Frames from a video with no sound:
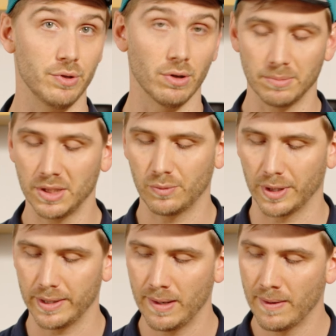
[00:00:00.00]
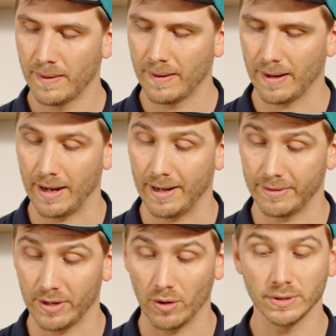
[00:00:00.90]
normally would.
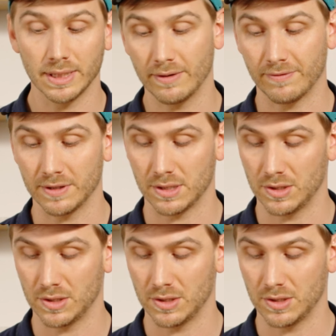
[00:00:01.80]
The only difference